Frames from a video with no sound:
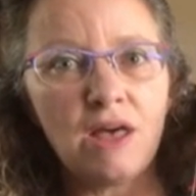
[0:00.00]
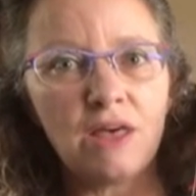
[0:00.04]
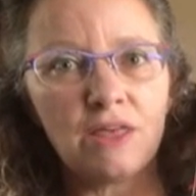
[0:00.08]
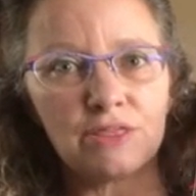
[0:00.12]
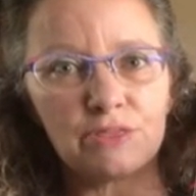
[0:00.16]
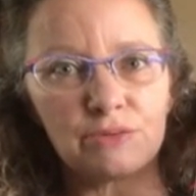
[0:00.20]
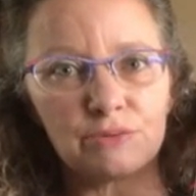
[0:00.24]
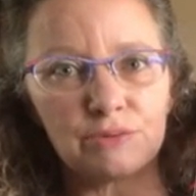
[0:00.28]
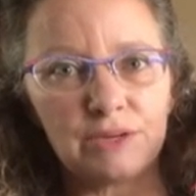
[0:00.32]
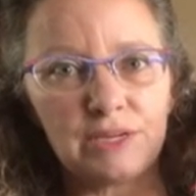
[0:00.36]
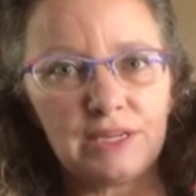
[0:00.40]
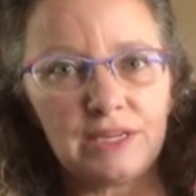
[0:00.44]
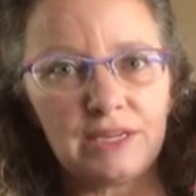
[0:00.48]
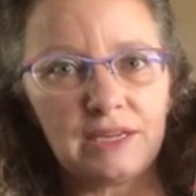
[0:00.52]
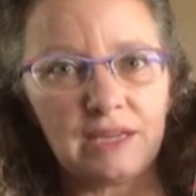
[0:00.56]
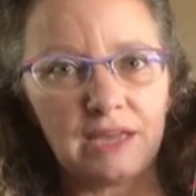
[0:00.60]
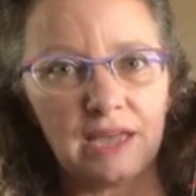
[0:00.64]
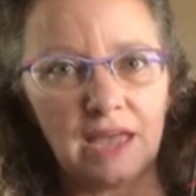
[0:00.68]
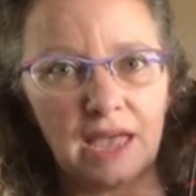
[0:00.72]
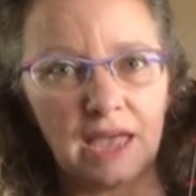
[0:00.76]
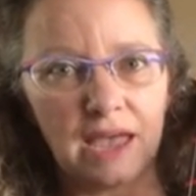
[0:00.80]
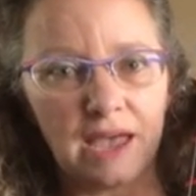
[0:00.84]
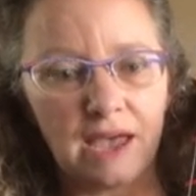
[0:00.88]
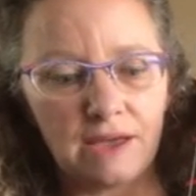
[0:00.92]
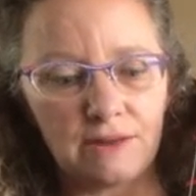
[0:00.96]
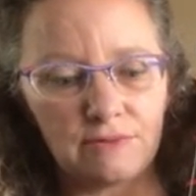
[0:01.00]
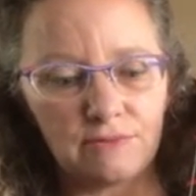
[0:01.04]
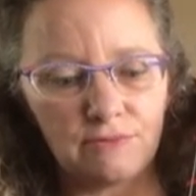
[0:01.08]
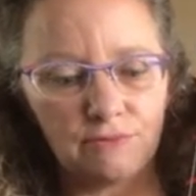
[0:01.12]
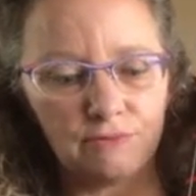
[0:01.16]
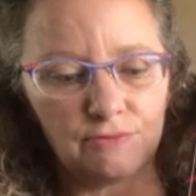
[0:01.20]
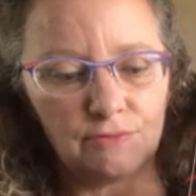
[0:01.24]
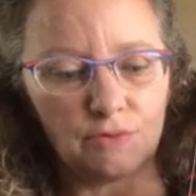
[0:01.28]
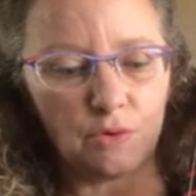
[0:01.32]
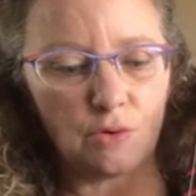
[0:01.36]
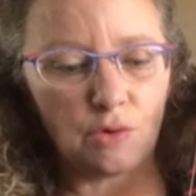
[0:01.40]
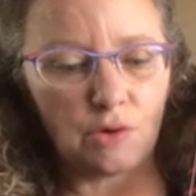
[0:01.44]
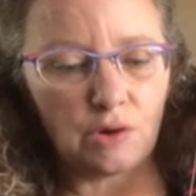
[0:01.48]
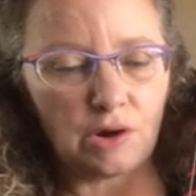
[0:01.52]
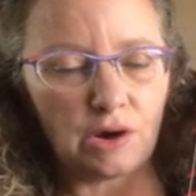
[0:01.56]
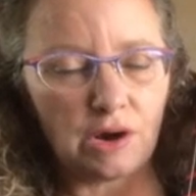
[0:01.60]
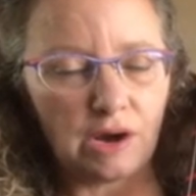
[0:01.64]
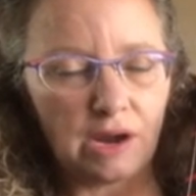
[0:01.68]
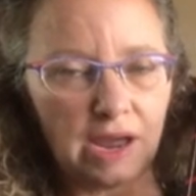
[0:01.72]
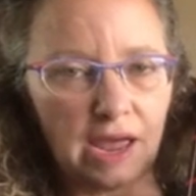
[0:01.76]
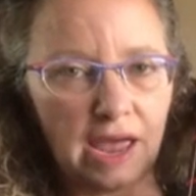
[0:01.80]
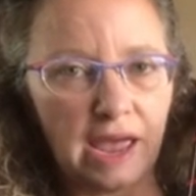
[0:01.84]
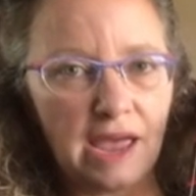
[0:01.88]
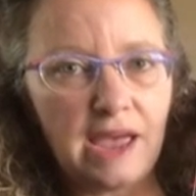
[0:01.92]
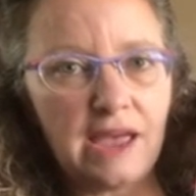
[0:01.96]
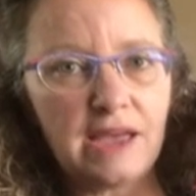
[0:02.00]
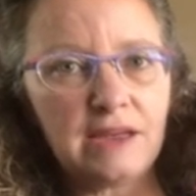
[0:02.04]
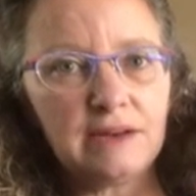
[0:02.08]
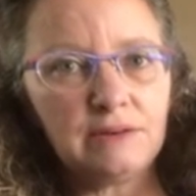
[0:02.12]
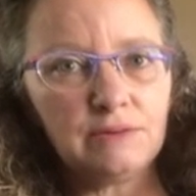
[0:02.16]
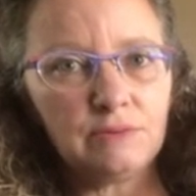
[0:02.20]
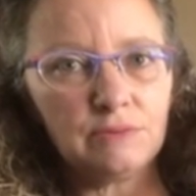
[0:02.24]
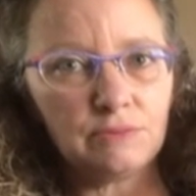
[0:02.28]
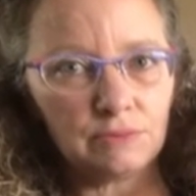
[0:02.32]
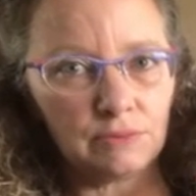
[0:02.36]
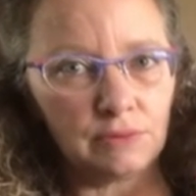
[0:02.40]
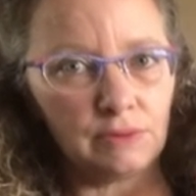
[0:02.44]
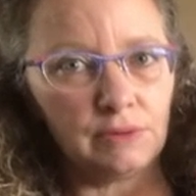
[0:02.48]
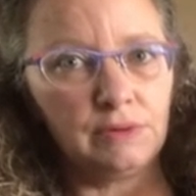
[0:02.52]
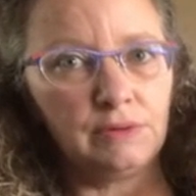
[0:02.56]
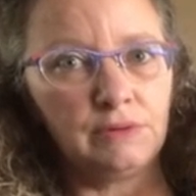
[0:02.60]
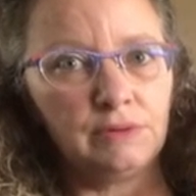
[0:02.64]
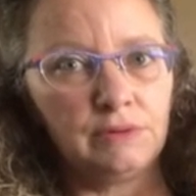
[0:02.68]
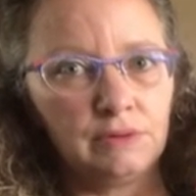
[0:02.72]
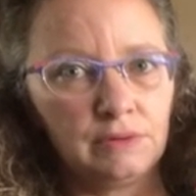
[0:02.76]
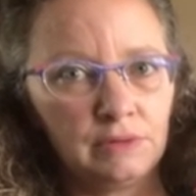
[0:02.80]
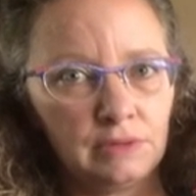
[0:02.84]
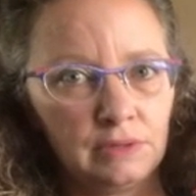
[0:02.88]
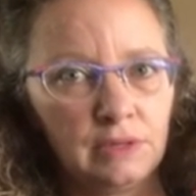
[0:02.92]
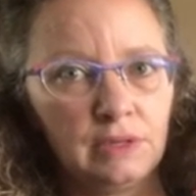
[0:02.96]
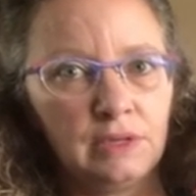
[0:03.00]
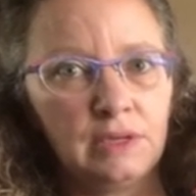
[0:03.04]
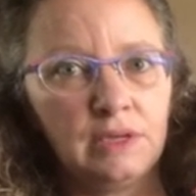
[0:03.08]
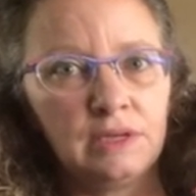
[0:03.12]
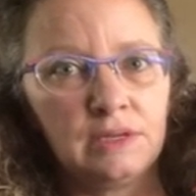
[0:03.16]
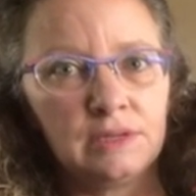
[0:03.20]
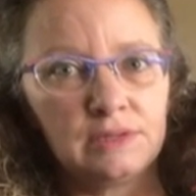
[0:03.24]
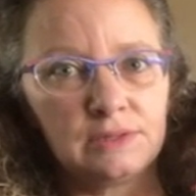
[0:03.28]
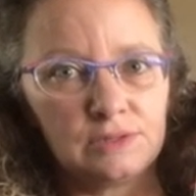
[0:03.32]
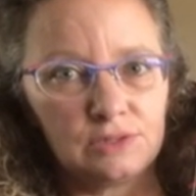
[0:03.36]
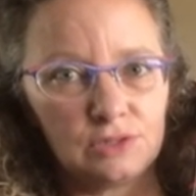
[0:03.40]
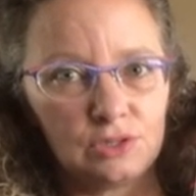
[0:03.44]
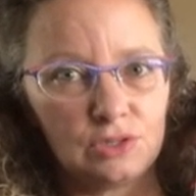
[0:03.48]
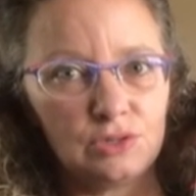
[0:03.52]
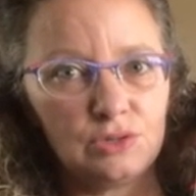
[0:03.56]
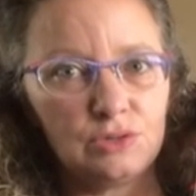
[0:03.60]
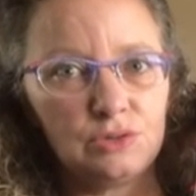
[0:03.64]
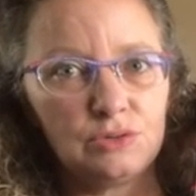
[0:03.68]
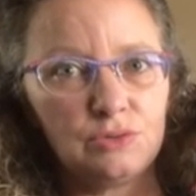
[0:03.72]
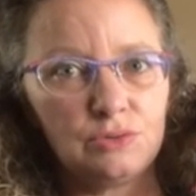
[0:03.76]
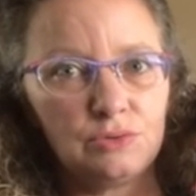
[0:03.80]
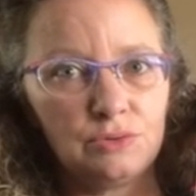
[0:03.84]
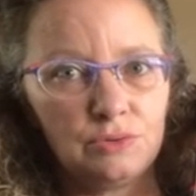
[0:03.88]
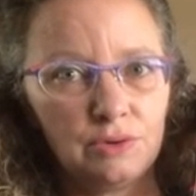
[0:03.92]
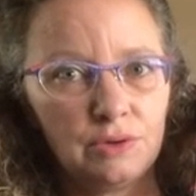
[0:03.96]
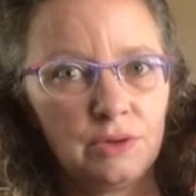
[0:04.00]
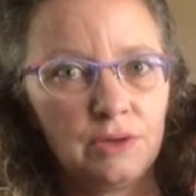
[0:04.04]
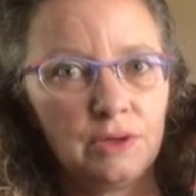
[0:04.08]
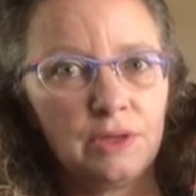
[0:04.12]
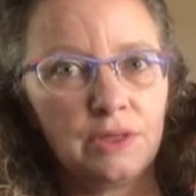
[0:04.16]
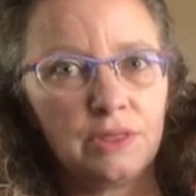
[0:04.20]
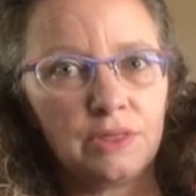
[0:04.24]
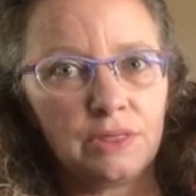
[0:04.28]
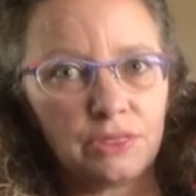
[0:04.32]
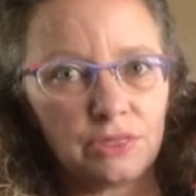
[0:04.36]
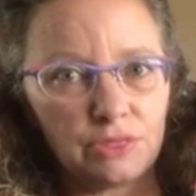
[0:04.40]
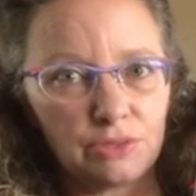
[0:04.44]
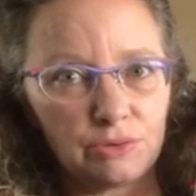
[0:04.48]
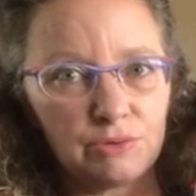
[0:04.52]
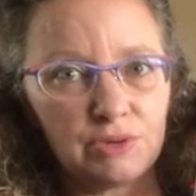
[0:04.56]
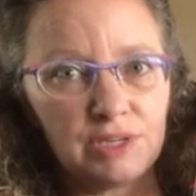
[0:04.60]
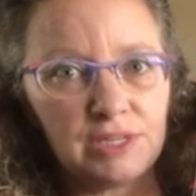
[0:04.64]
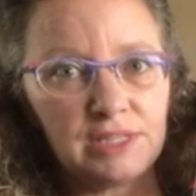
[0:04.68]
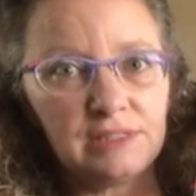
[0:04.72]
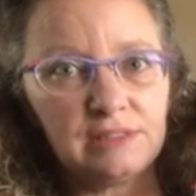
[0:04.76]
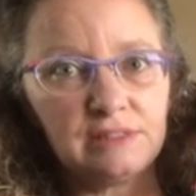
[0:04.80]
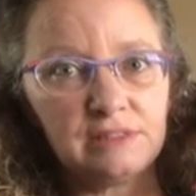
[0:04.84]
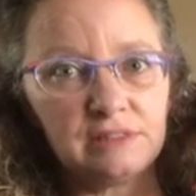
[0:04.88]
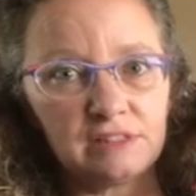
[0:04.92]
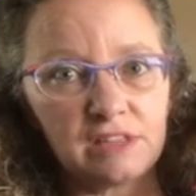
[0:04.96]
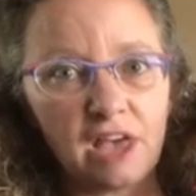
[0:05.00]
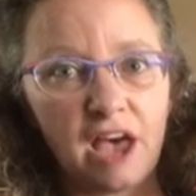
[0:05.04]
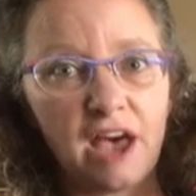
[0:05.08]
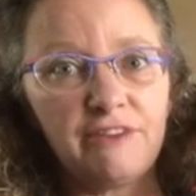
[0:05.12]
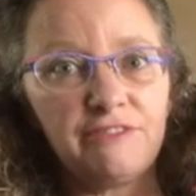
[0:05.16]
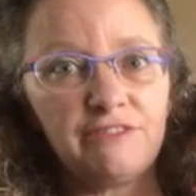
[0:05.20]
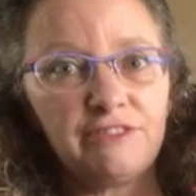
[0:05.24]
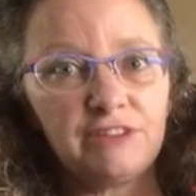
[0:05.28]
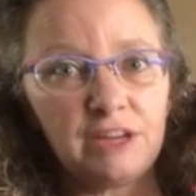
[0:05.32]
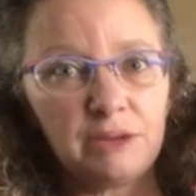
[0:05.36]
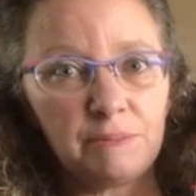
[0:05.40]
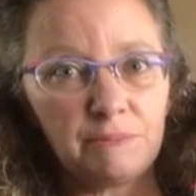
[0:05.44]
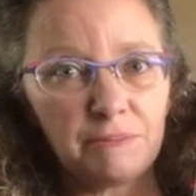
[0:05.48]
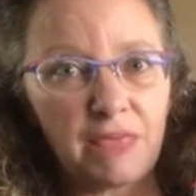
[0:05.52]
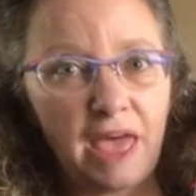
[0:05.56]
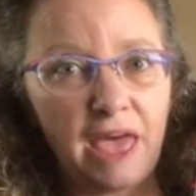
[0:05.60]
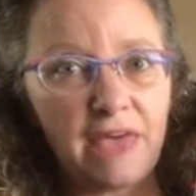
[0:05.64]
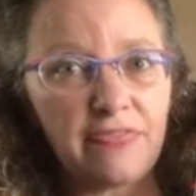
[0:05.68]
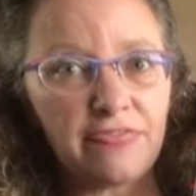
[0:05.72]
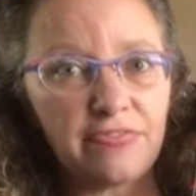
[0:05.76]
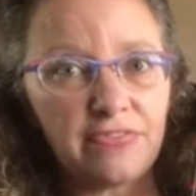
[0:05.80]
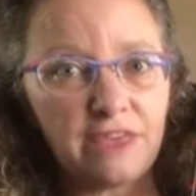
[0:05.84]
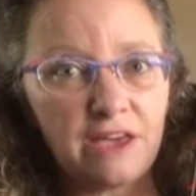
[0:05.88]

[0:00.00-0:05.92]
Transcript: 3 and 4 and 2, 3. Soften up that